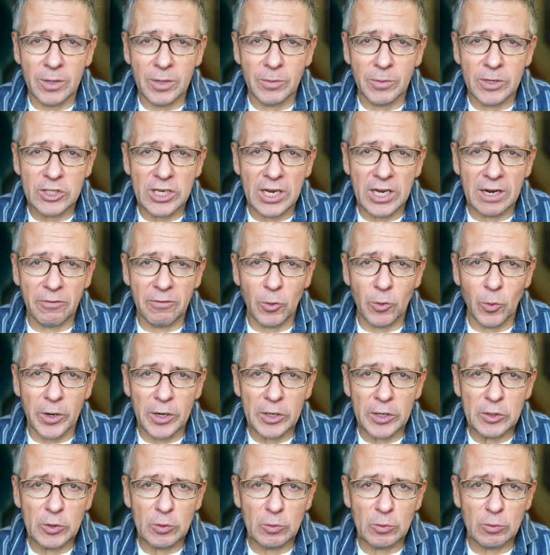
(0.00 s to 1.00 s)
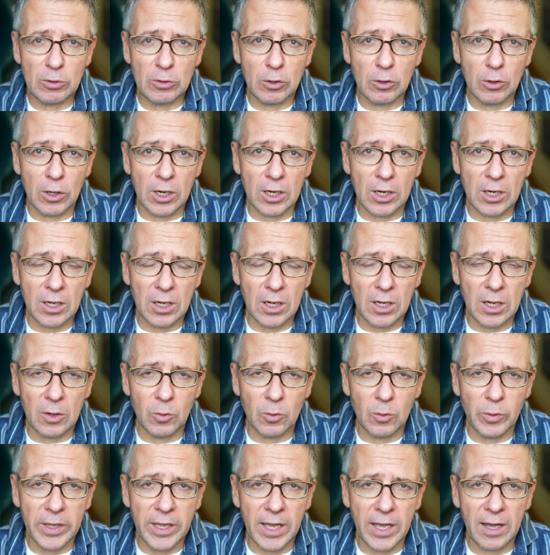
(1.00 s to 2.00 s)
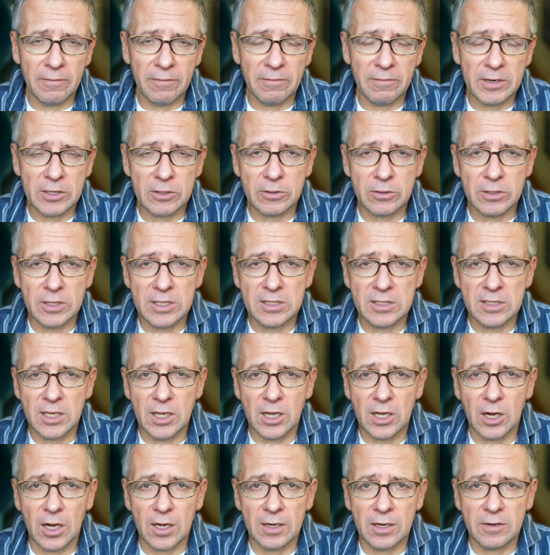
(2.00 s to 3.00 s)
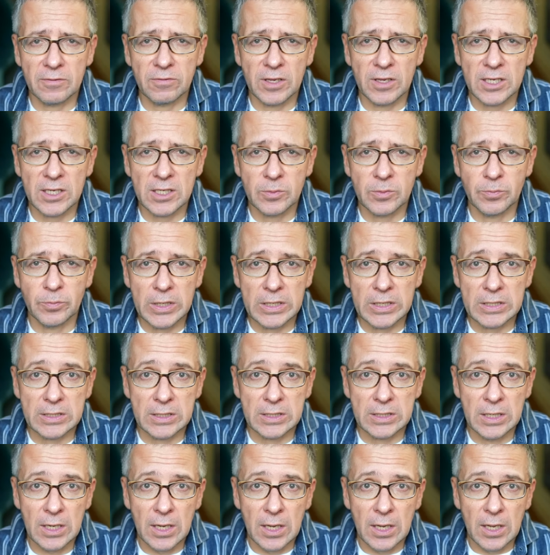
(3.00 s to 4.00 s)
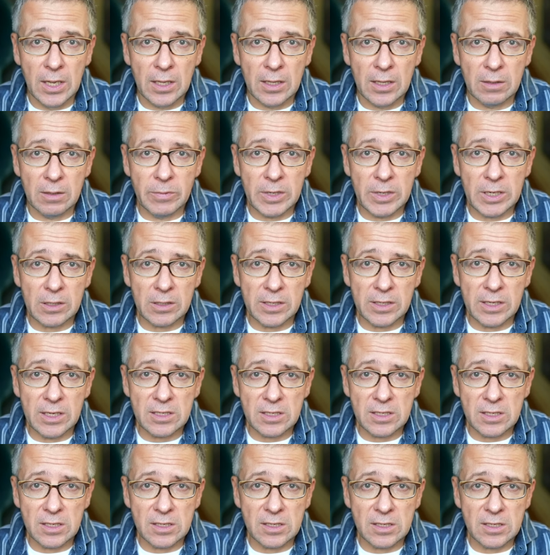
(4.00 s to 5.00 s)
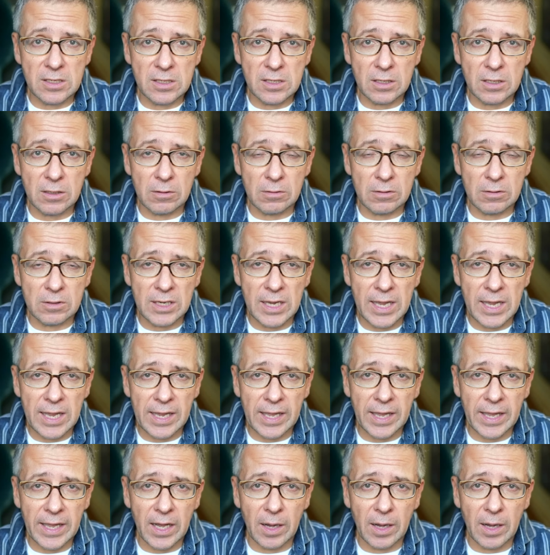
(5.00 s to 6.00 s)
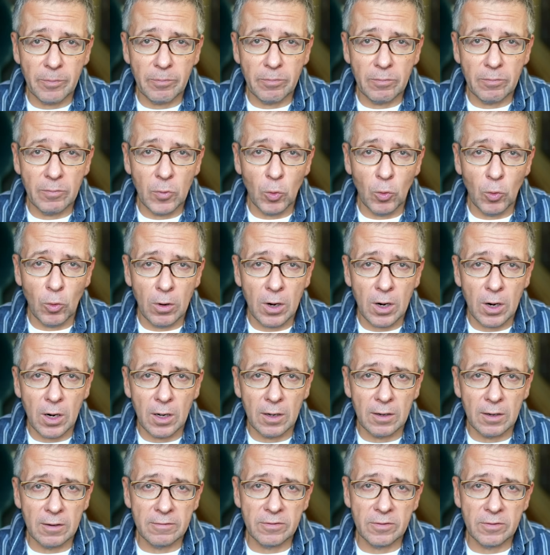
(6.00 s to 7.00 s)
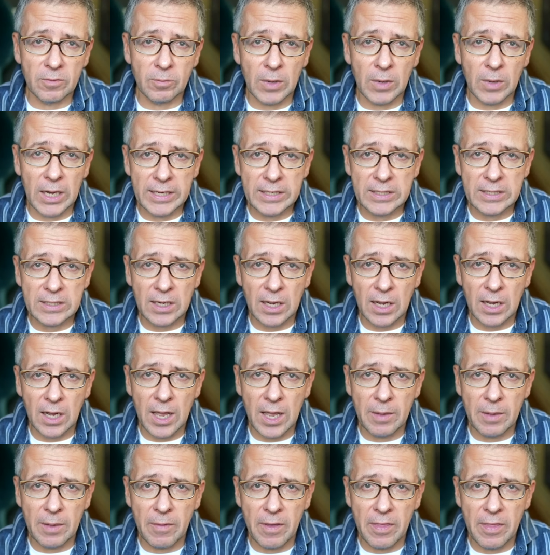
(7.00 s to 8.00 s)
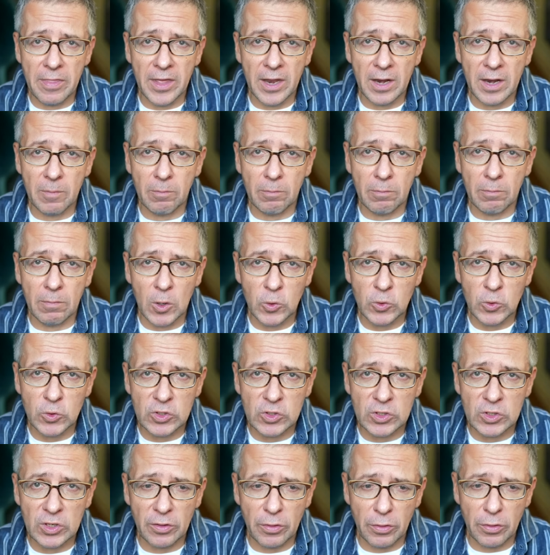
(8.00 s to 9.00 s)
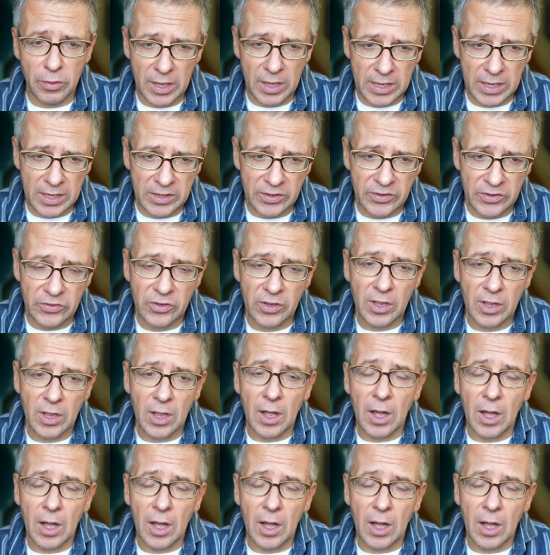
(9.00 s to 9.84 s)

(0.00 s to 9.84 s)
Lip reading: Pretty much everywhere you look, we have increasing conflict, but the Middle East is still taking up more of my time than most things.